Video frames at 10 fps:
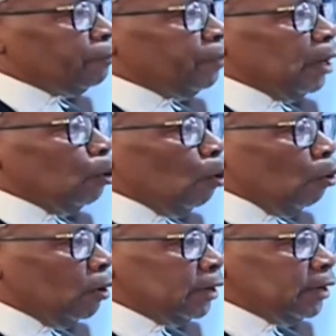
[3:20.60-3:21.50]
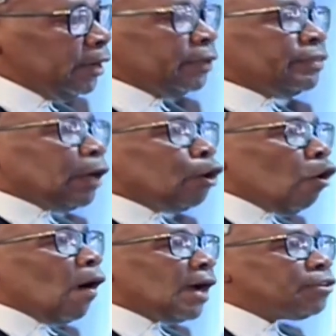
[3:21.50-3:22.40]
of the law. The
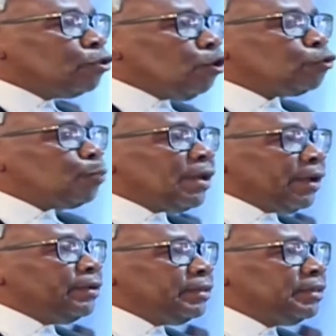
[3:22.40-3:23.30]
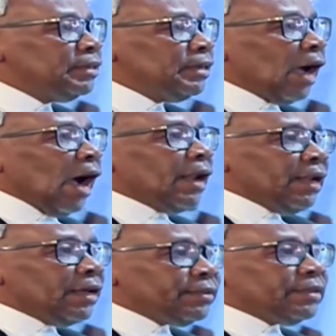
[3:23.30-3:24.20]
law has no spirit
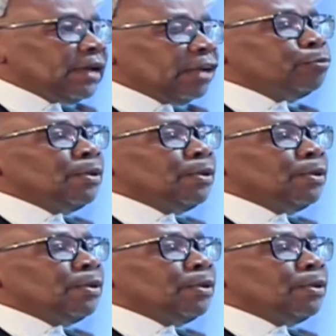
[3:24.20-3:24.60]
unless it has